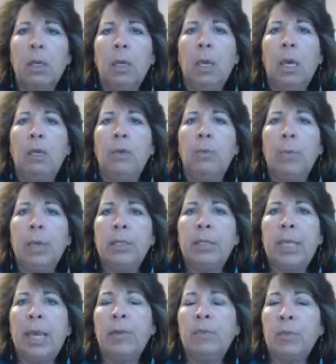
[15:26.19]
and you
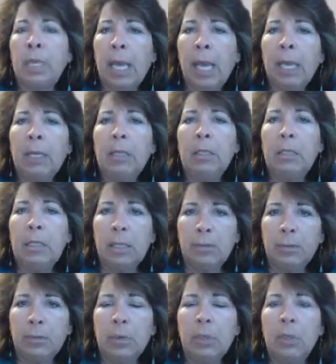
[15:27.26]
must have 10
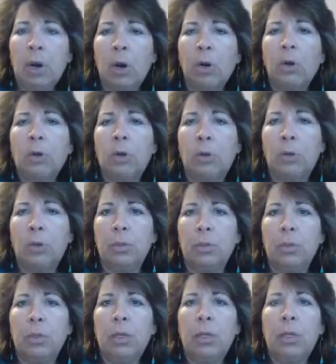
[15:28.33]
different
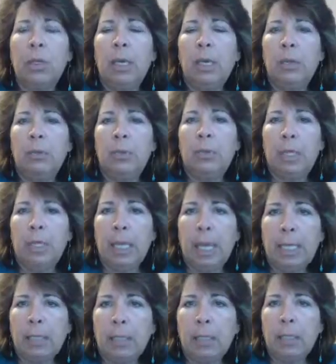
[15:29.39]
articles that you've
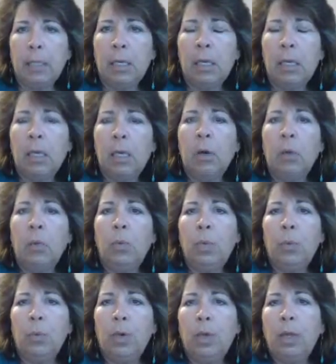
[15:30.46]
selected.
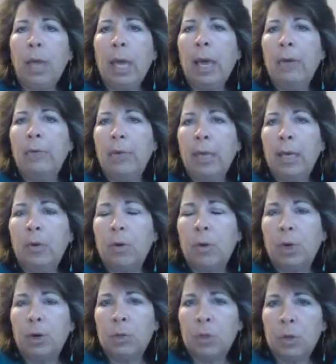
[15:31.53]
We will have later
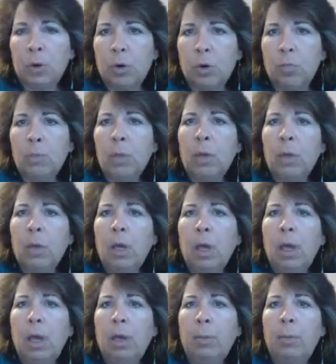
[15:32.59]
in our term
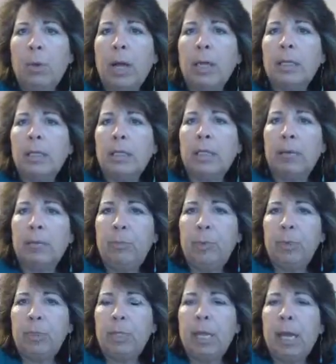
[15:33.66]
a process I've
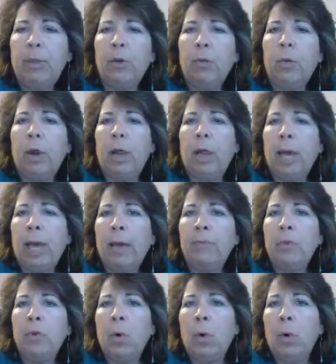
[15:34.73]
put together where I'll have
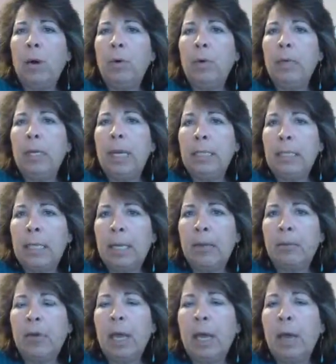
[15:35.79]
you go out and
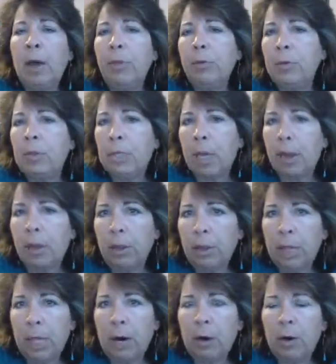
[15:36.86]
identify other
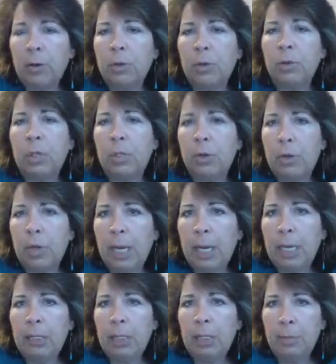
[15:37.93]
scholarly articles that you can
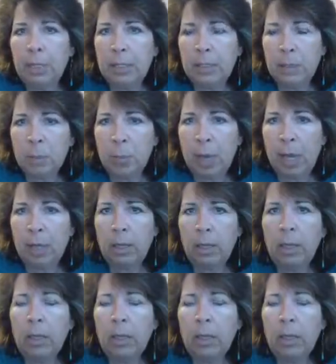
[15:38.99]
add to the mix as well.